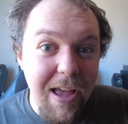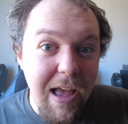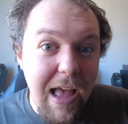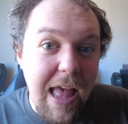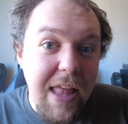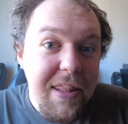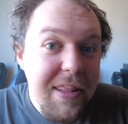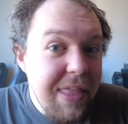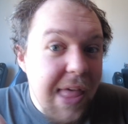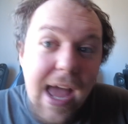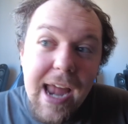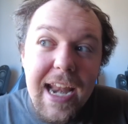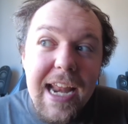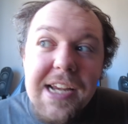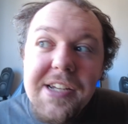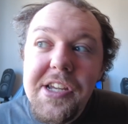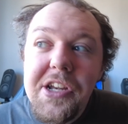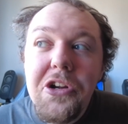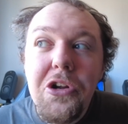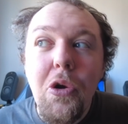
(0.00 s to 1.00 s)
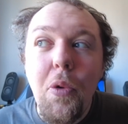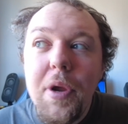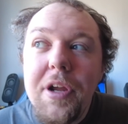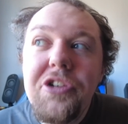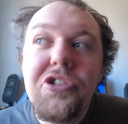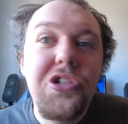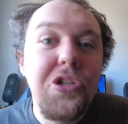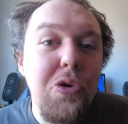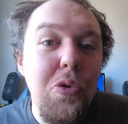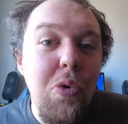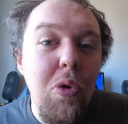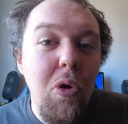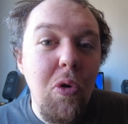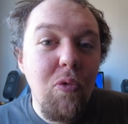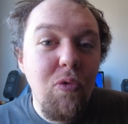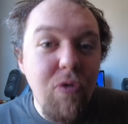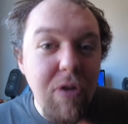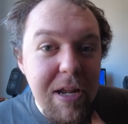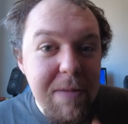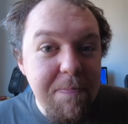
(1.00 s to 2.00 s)
and that isn't going to
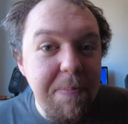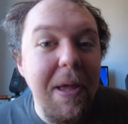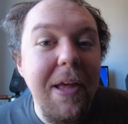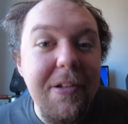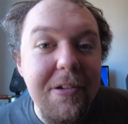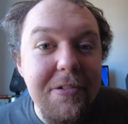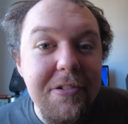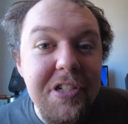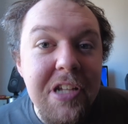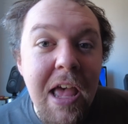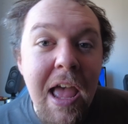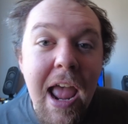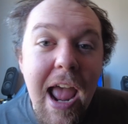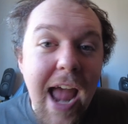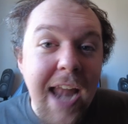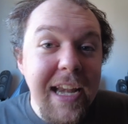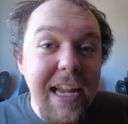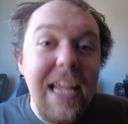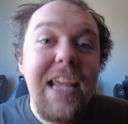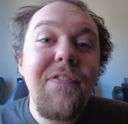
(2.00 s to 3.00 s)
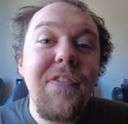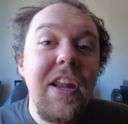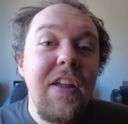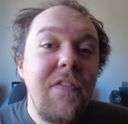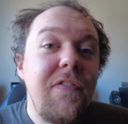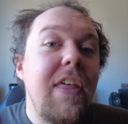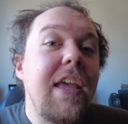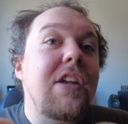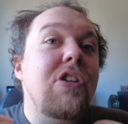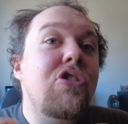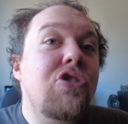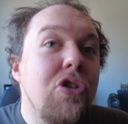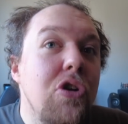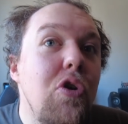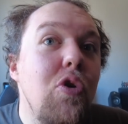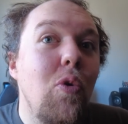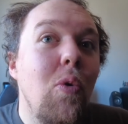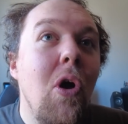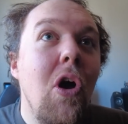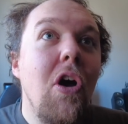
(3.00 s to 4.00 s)
rebuild. And even if they
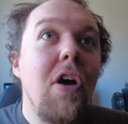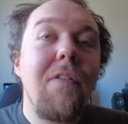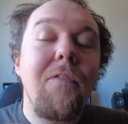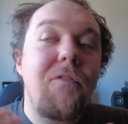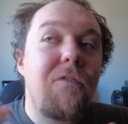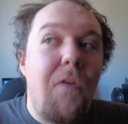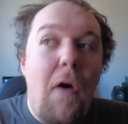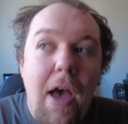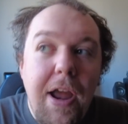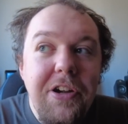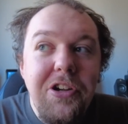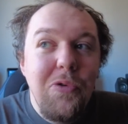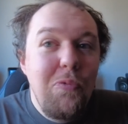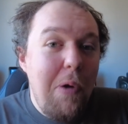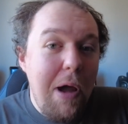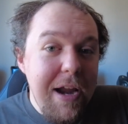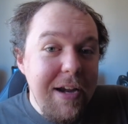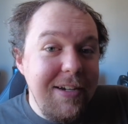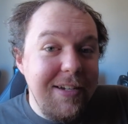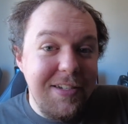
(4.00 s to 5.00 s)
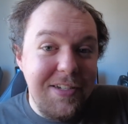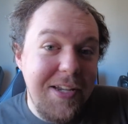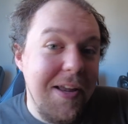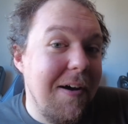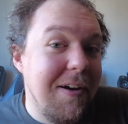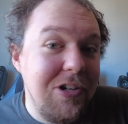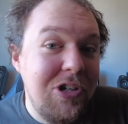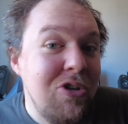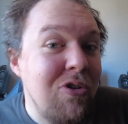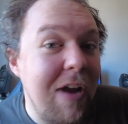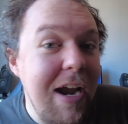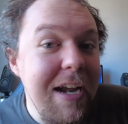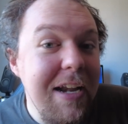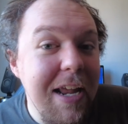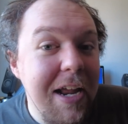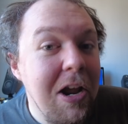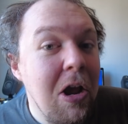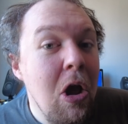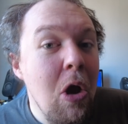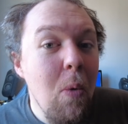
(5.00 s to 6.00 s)
do find a way to start
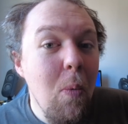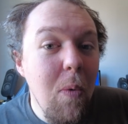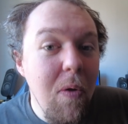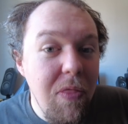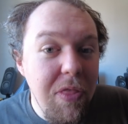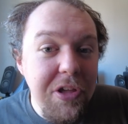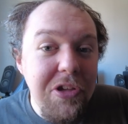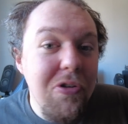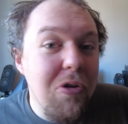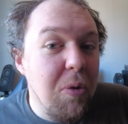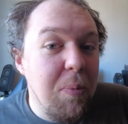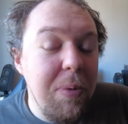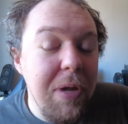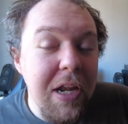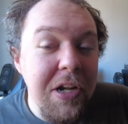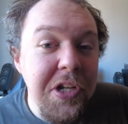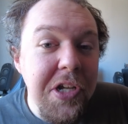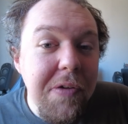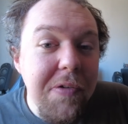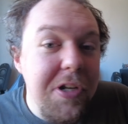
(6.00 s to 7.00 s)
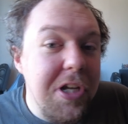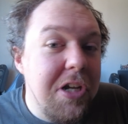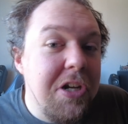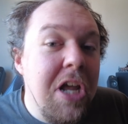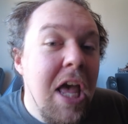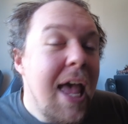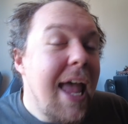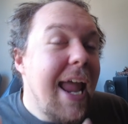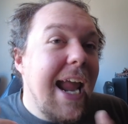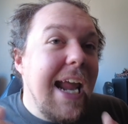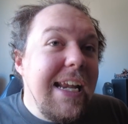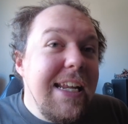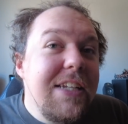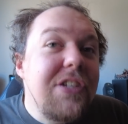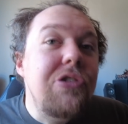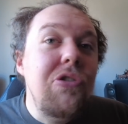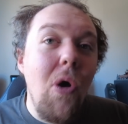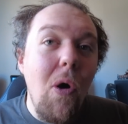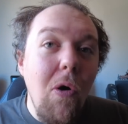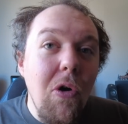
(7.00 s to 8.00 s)
trading with the European Union, it
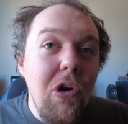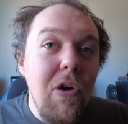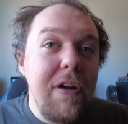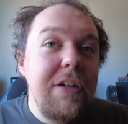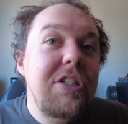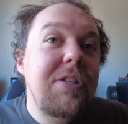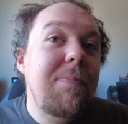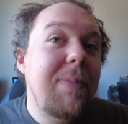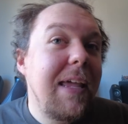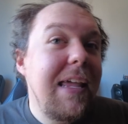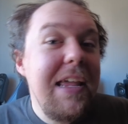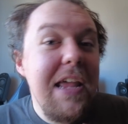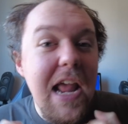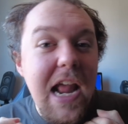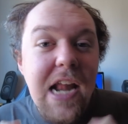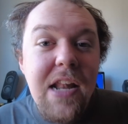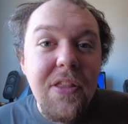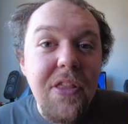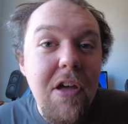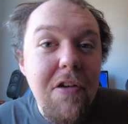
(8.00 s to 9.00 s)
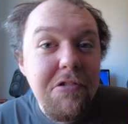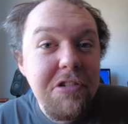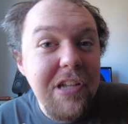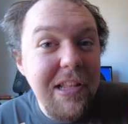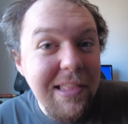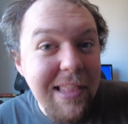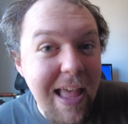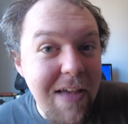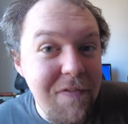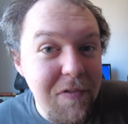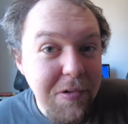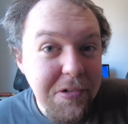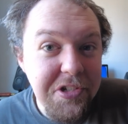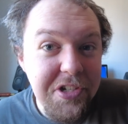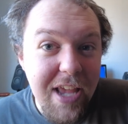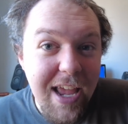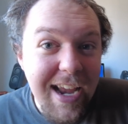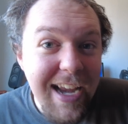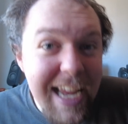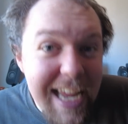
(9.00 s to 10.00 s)
is not going to be in those
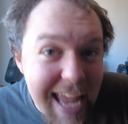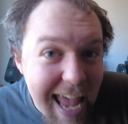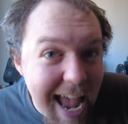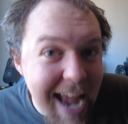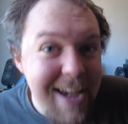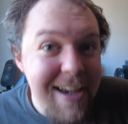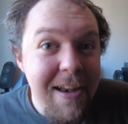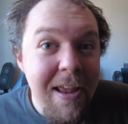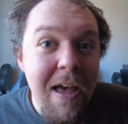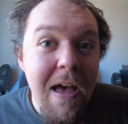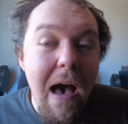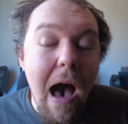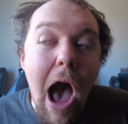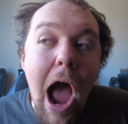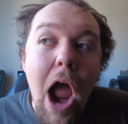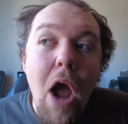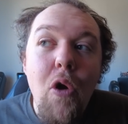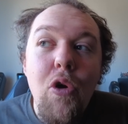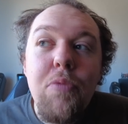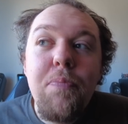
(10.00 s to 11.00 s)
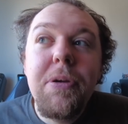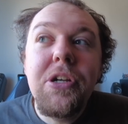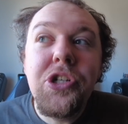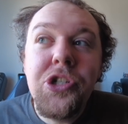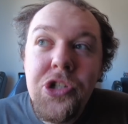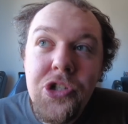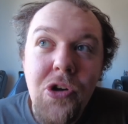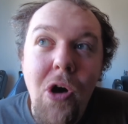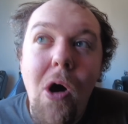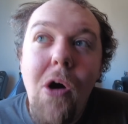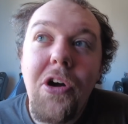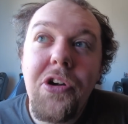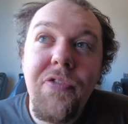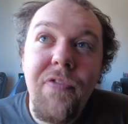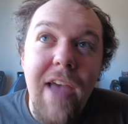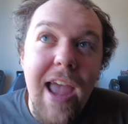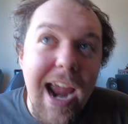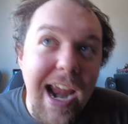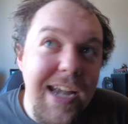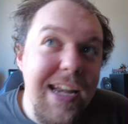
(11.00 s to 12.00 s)
levels again. I would be shocked
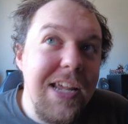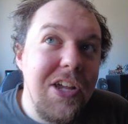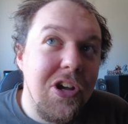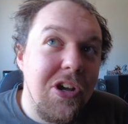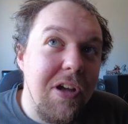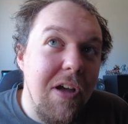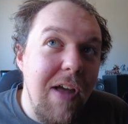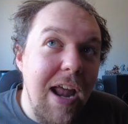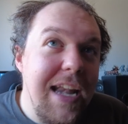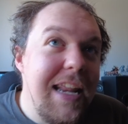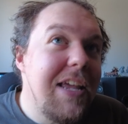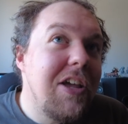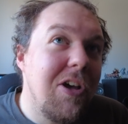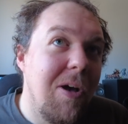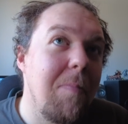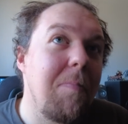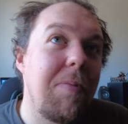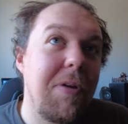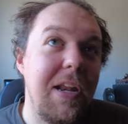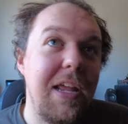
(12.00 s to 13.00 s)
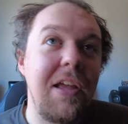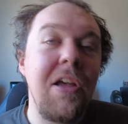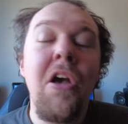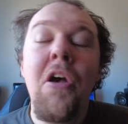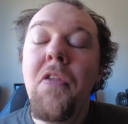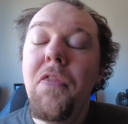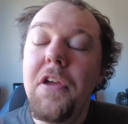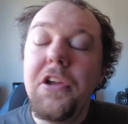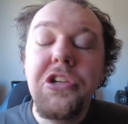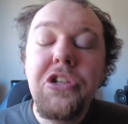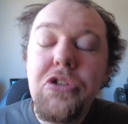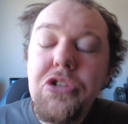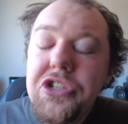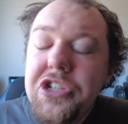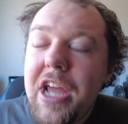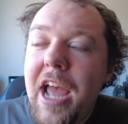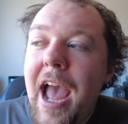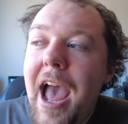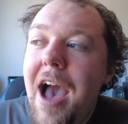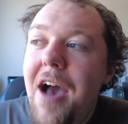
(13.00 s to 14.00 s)
for any company that used
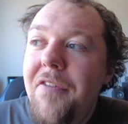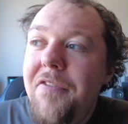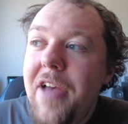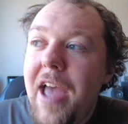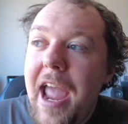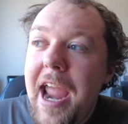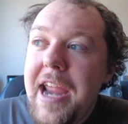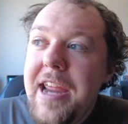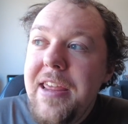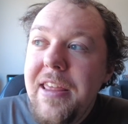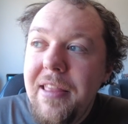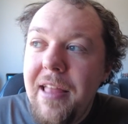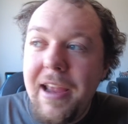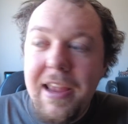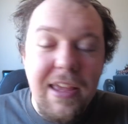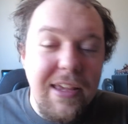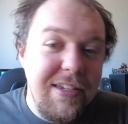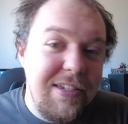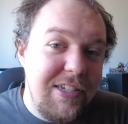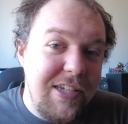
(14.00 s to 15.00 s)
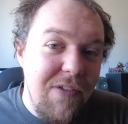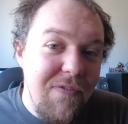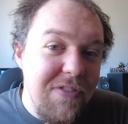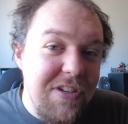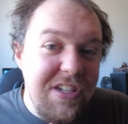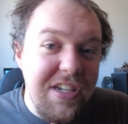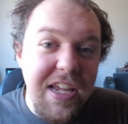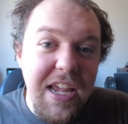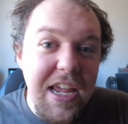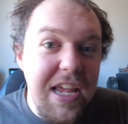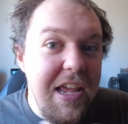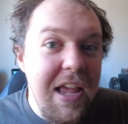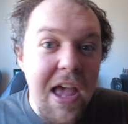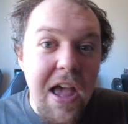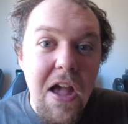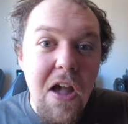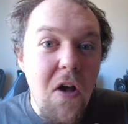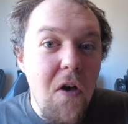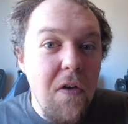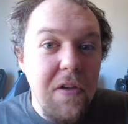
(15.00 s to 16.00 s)
to have a
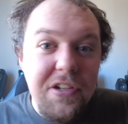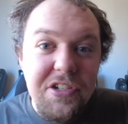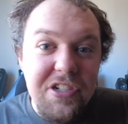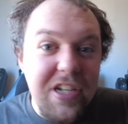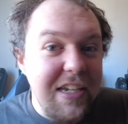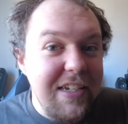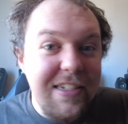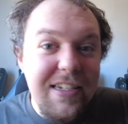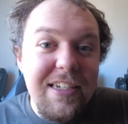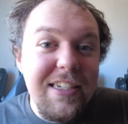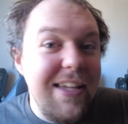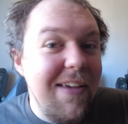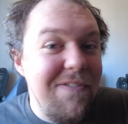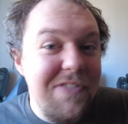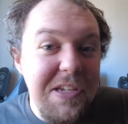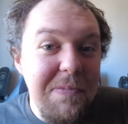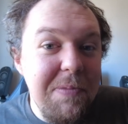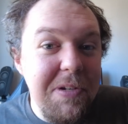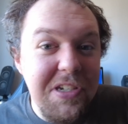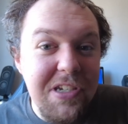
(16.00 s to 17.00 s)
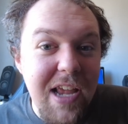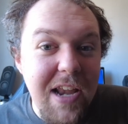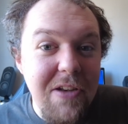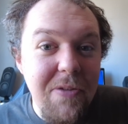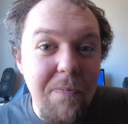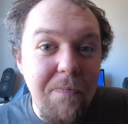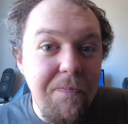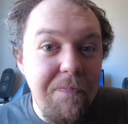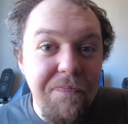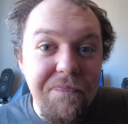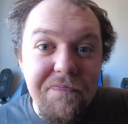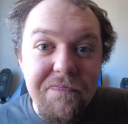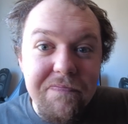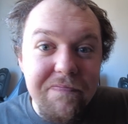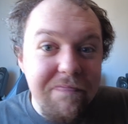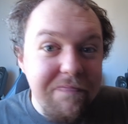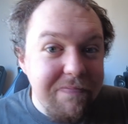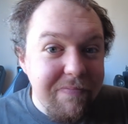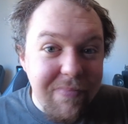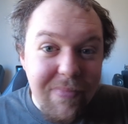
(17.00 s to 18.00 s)
60-70%
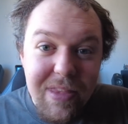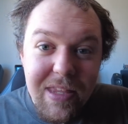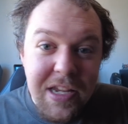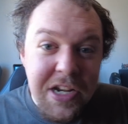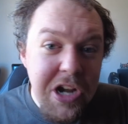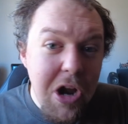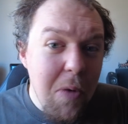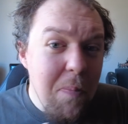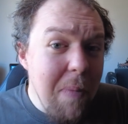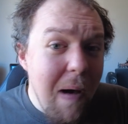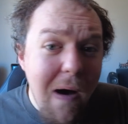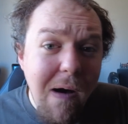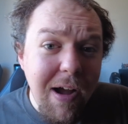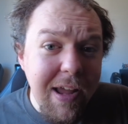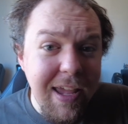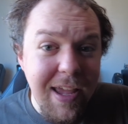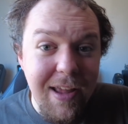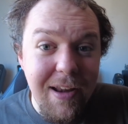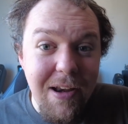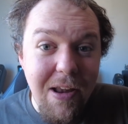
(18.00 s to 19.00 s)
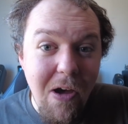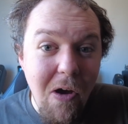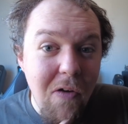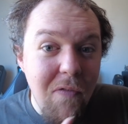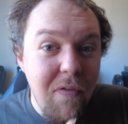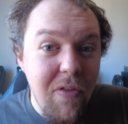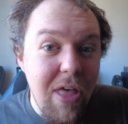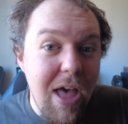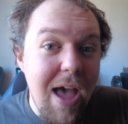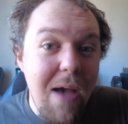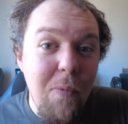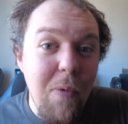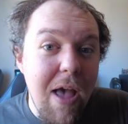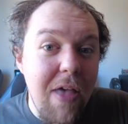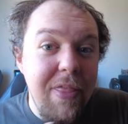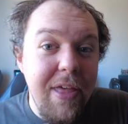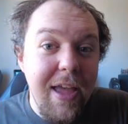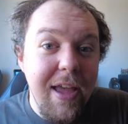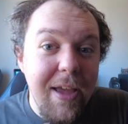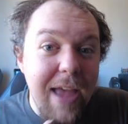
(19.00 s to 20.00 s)
market over there
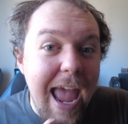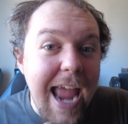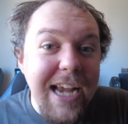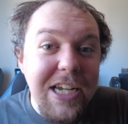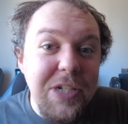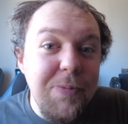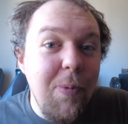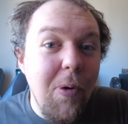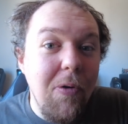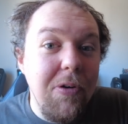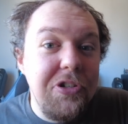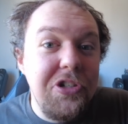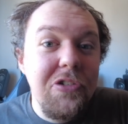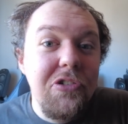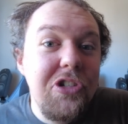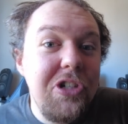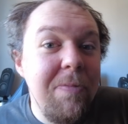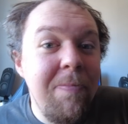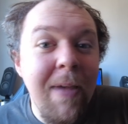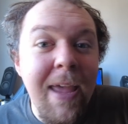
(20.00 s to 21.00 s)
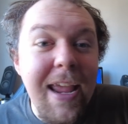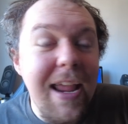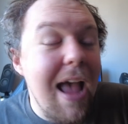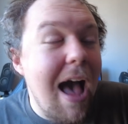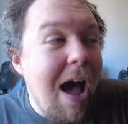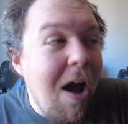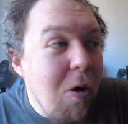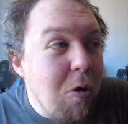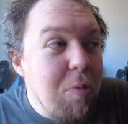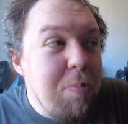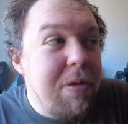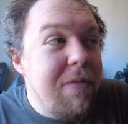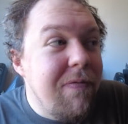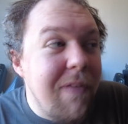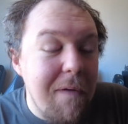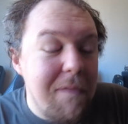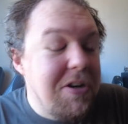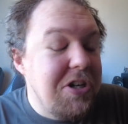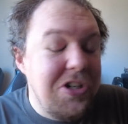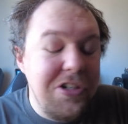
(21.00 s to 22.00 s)
where their exports used to be. I would be
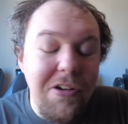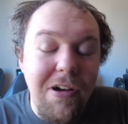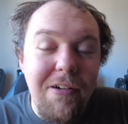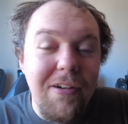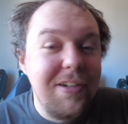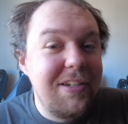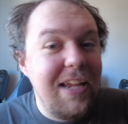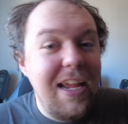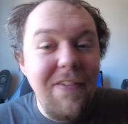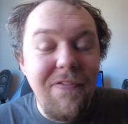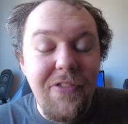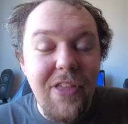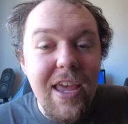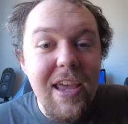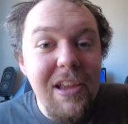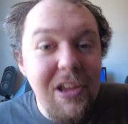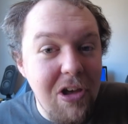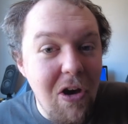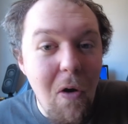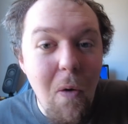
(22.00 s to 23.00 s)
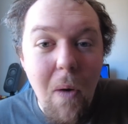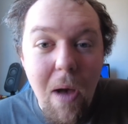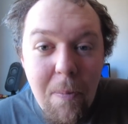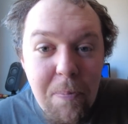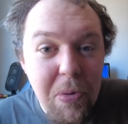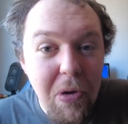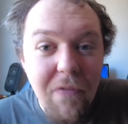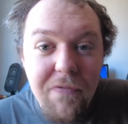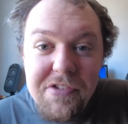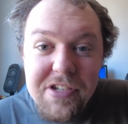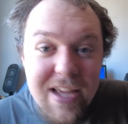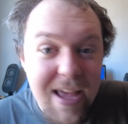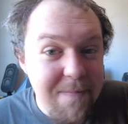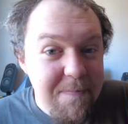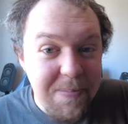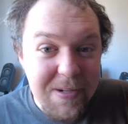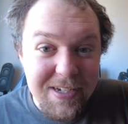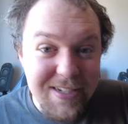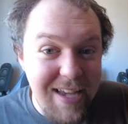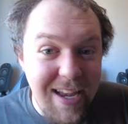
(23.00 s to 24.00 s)
very shocked if they go above
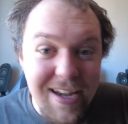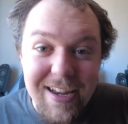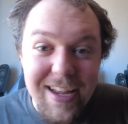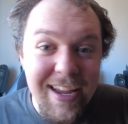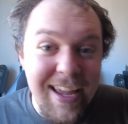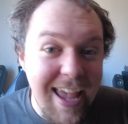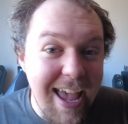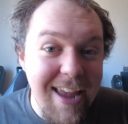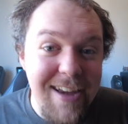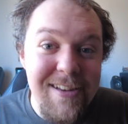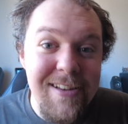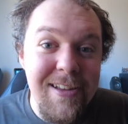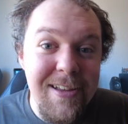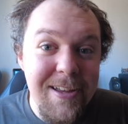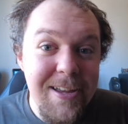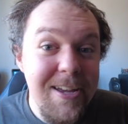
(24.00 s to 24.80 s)
10% again,